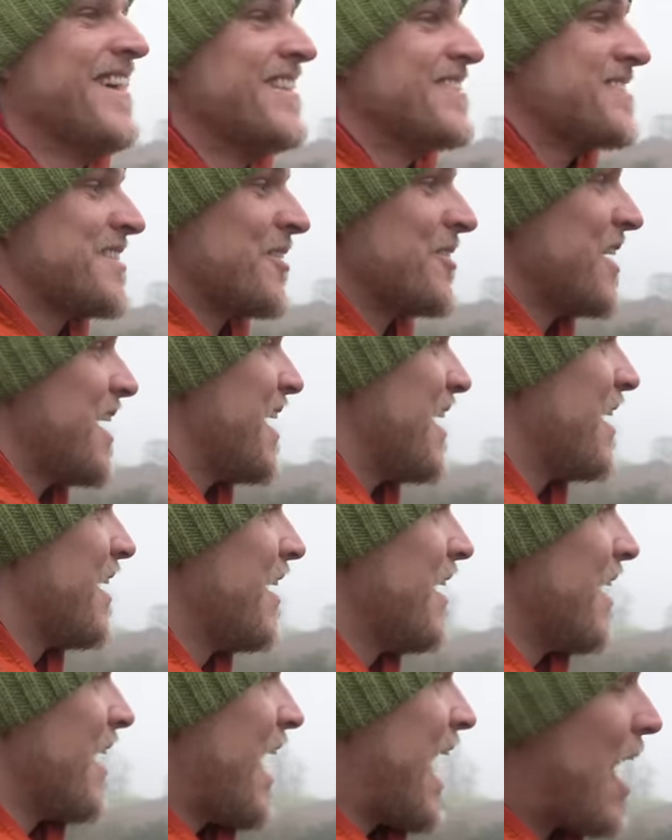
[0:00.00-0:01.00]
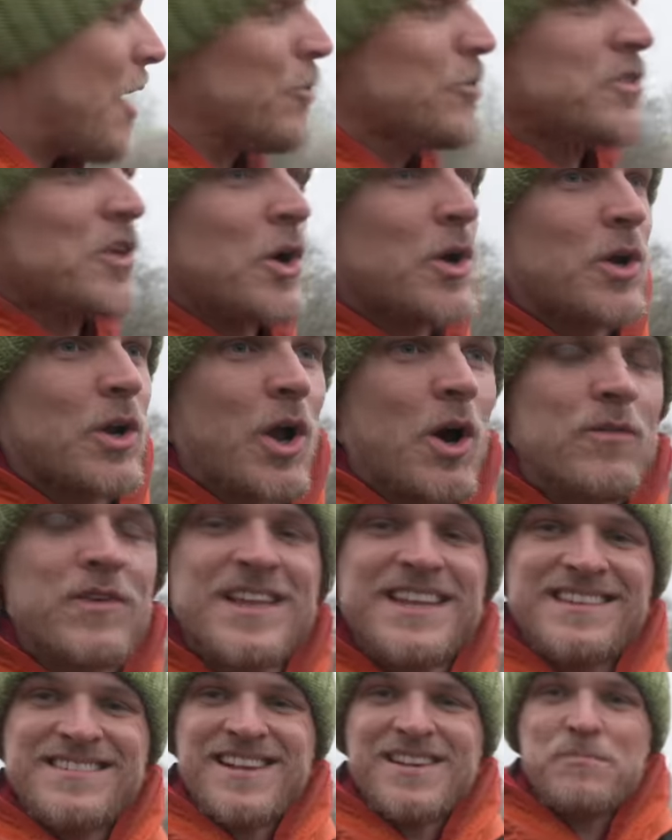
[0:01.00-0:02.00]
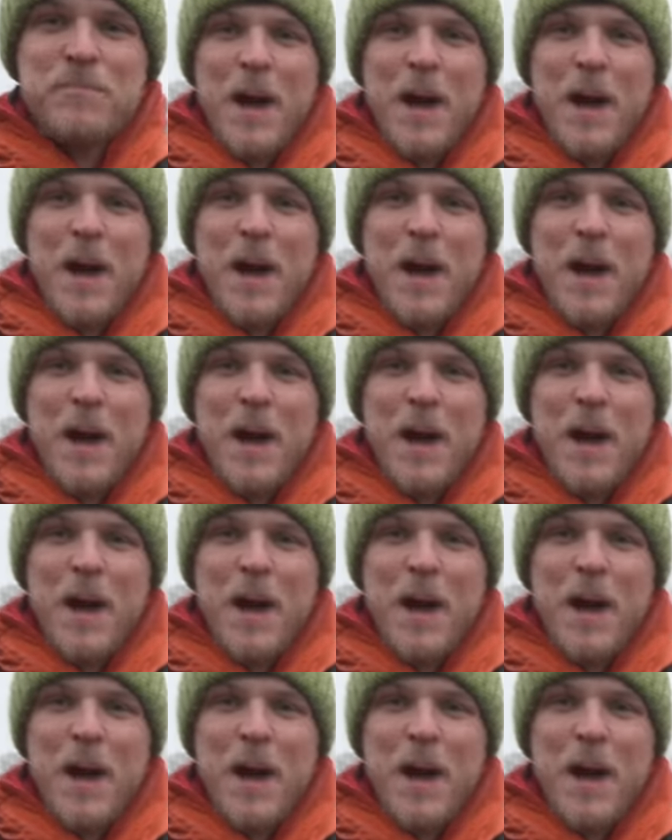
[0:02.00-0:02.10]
So yeah, outdoor clothing, this is